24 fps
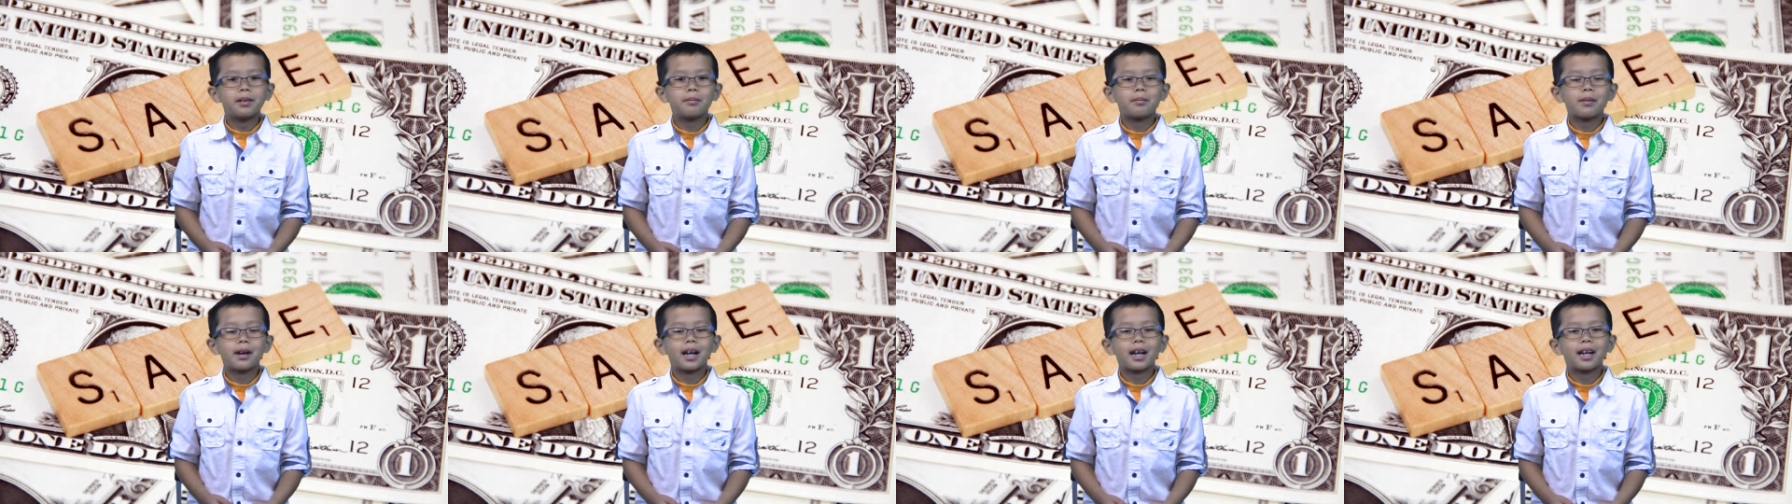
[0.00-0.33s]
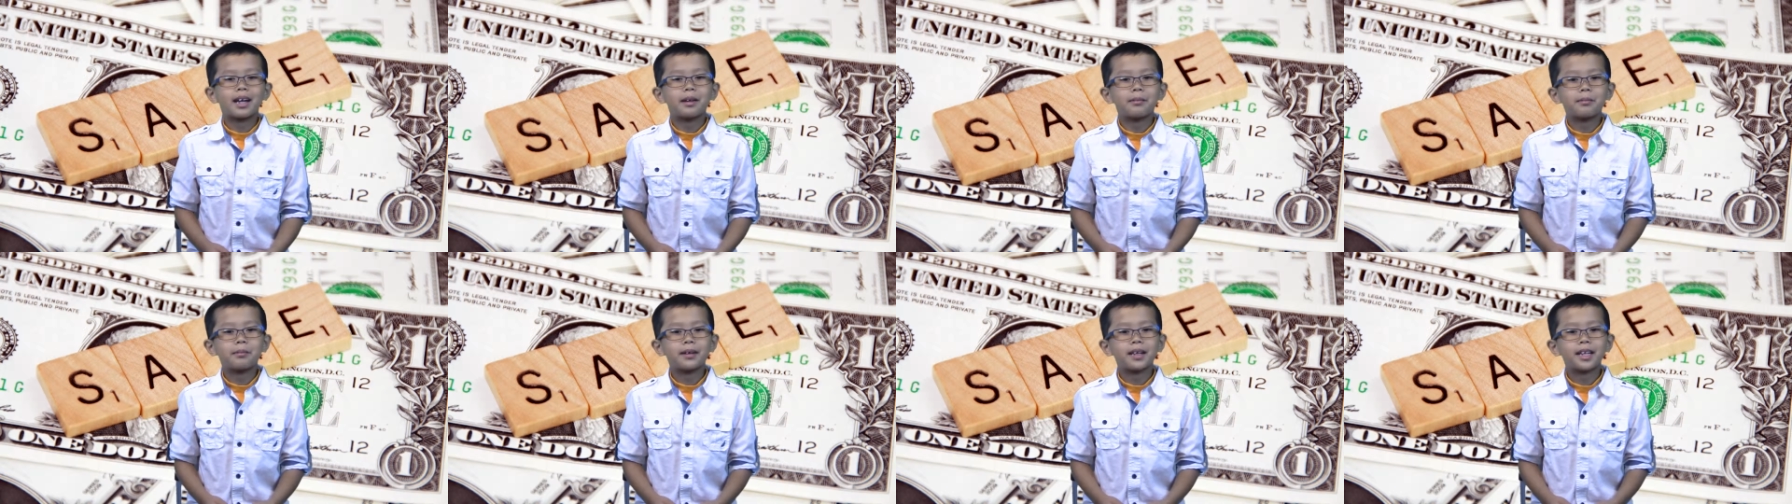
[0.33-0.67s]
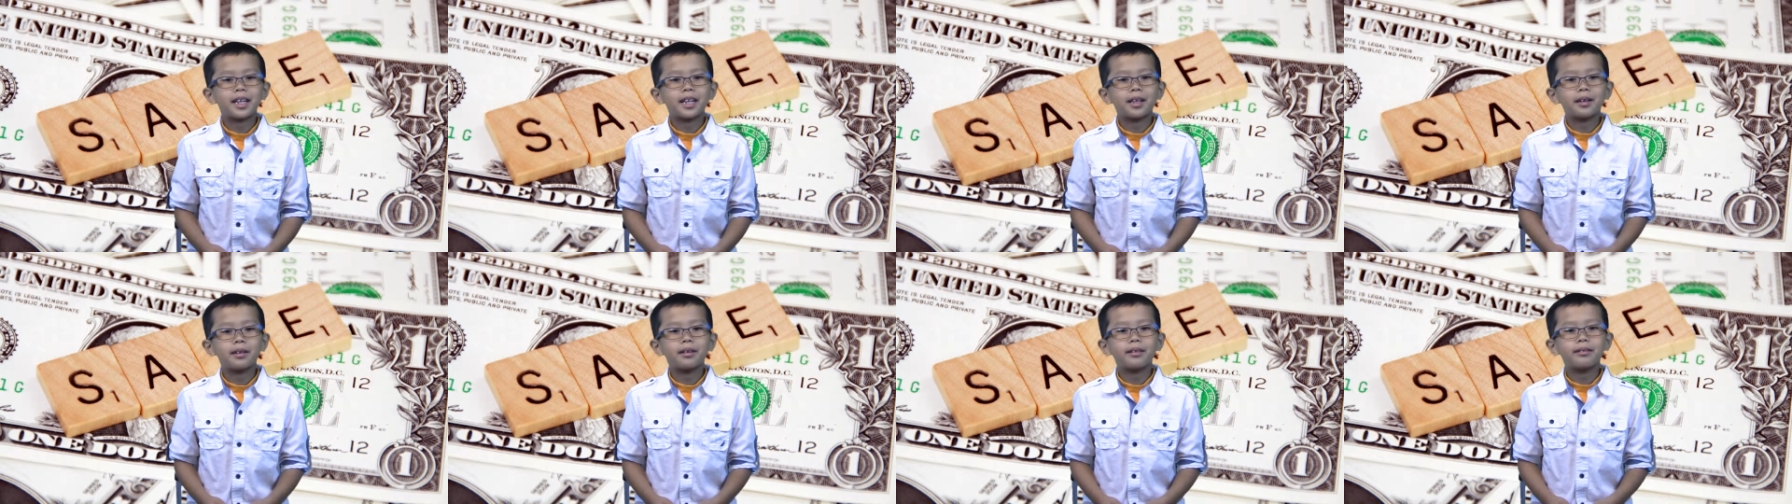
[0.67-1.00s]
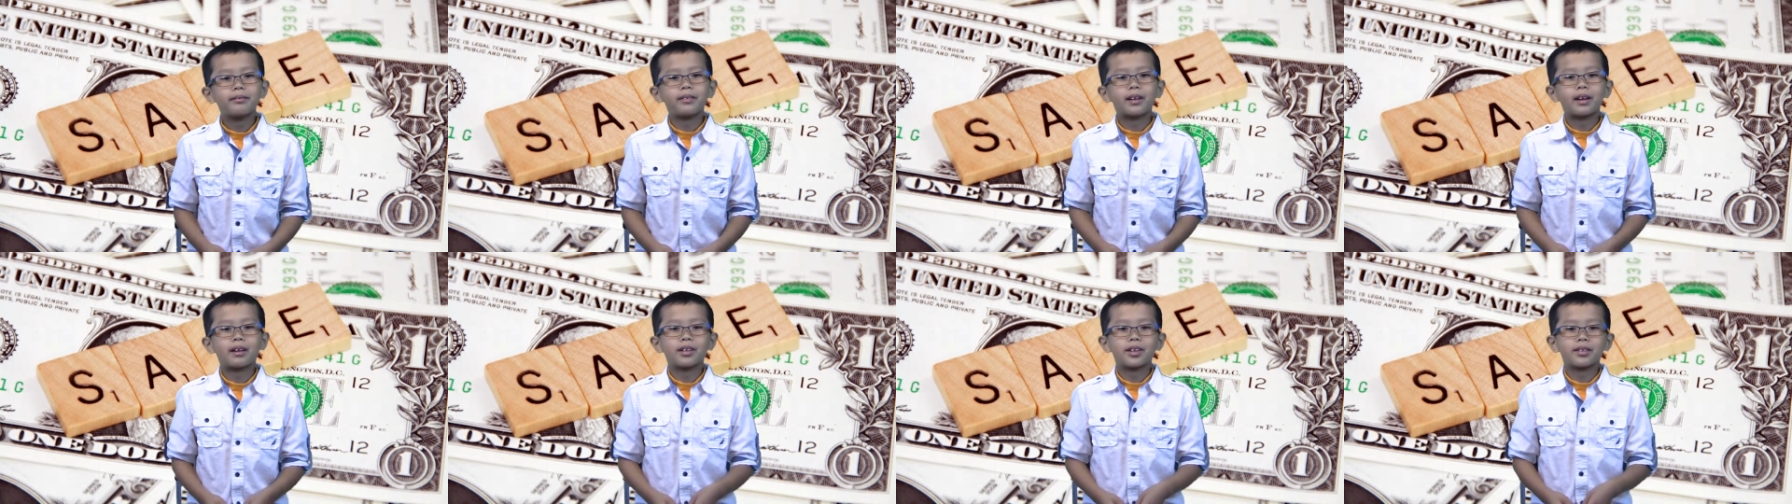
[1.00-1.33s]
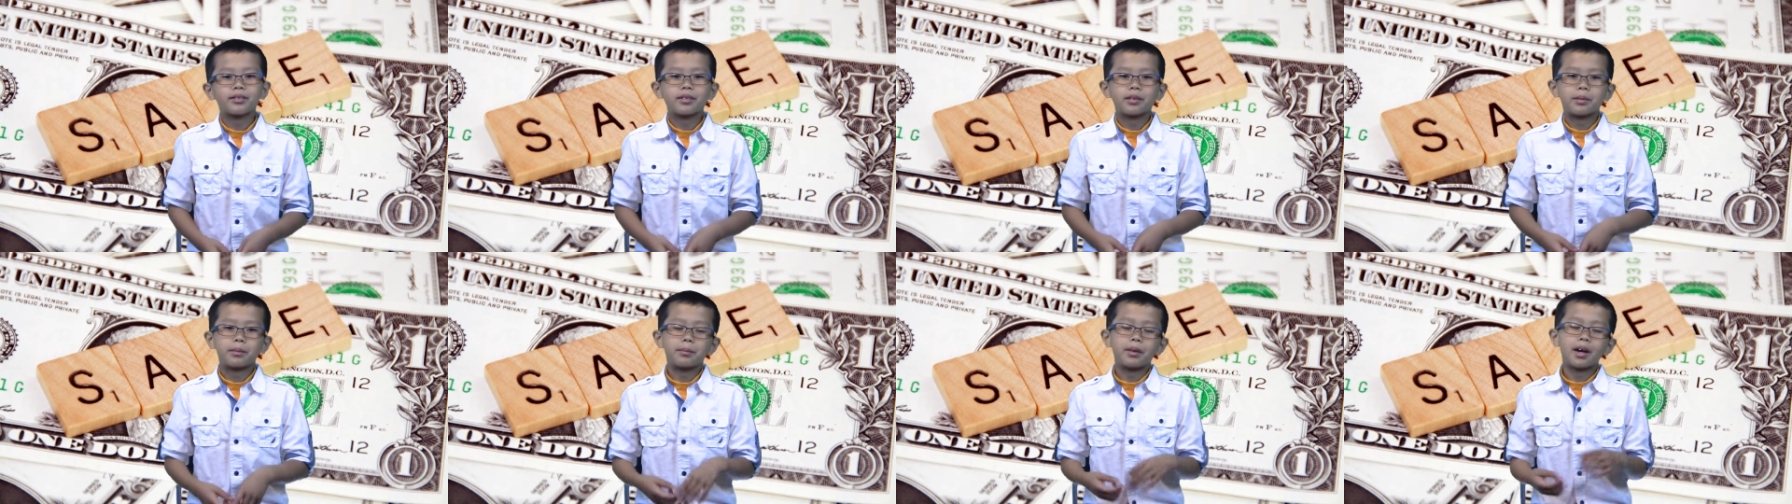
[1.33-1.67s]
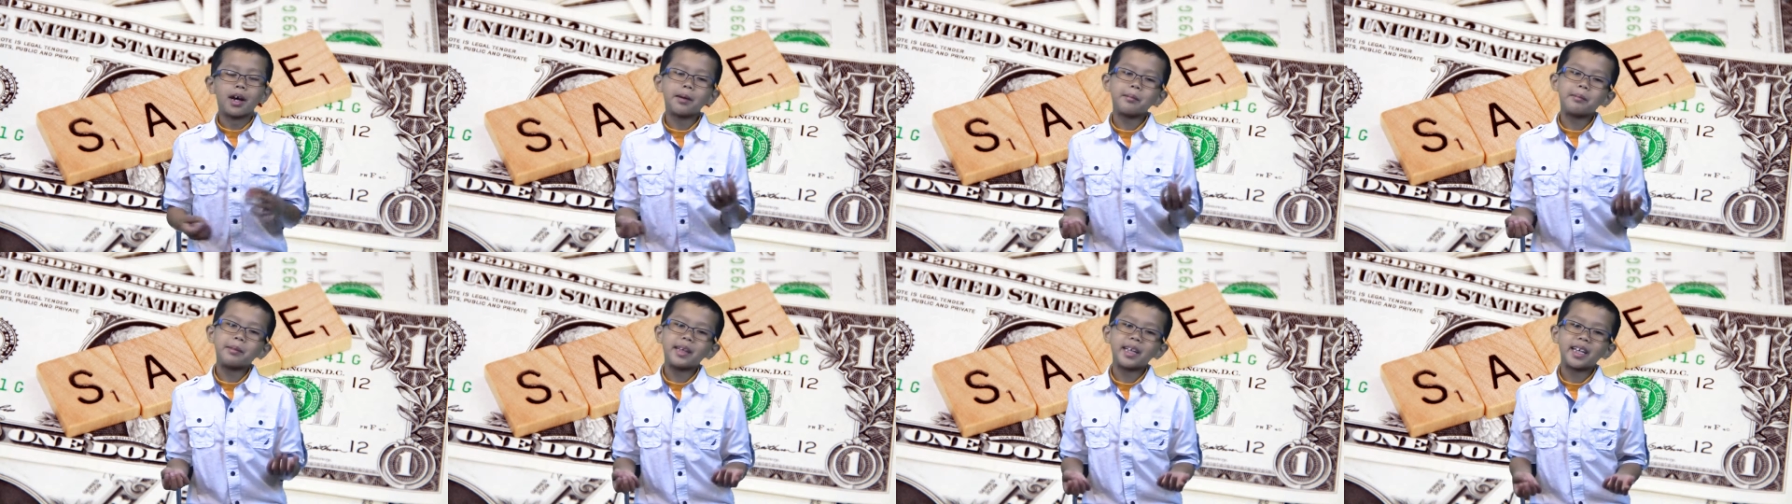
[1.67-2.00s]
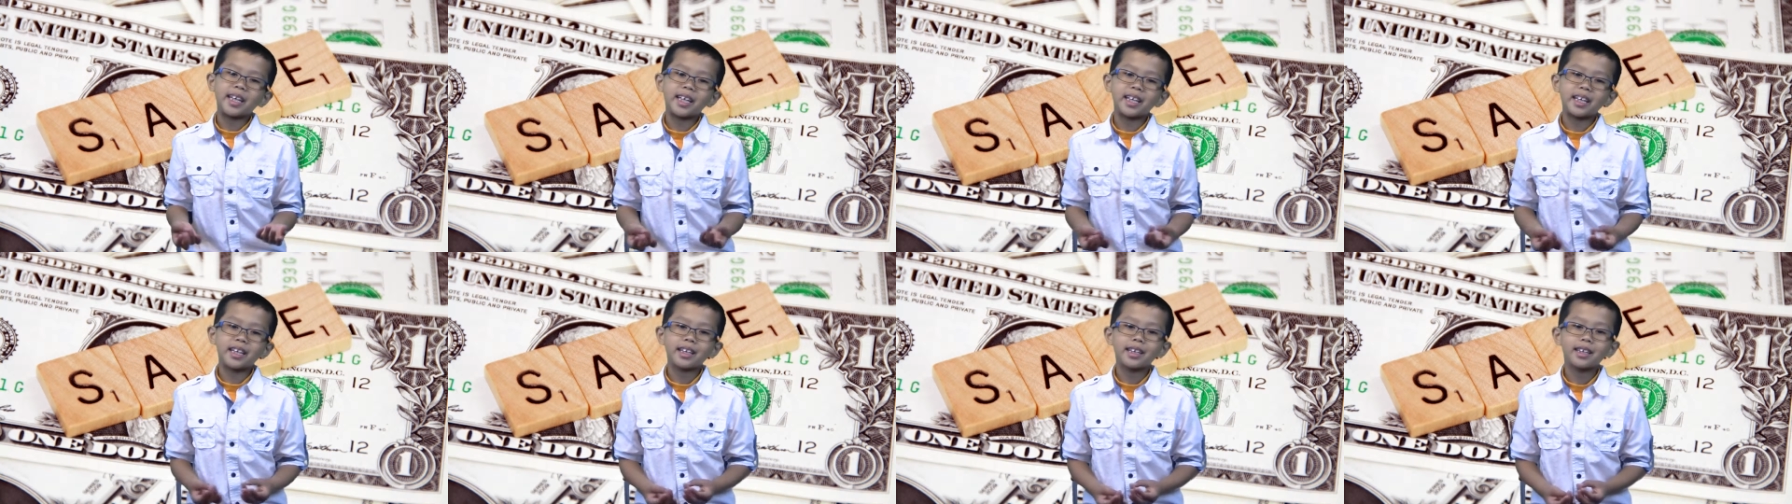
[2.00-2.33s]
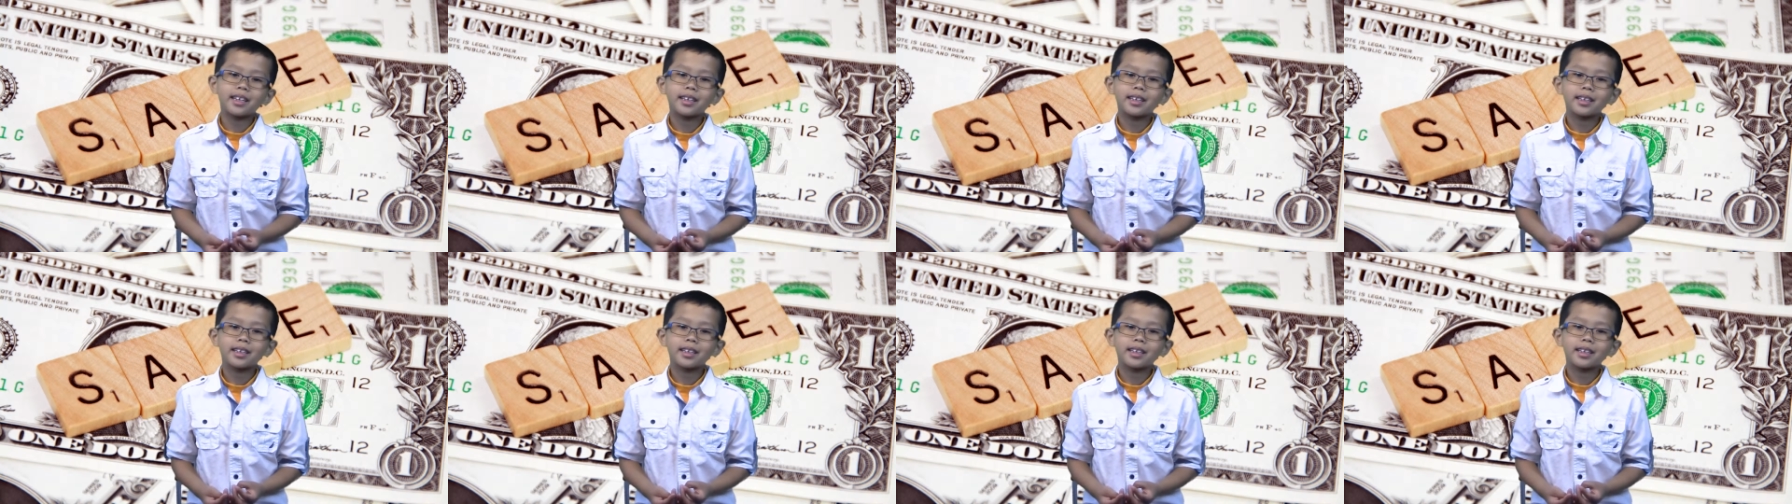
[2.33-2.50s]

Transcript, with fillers: buy pretty flowers for mommy.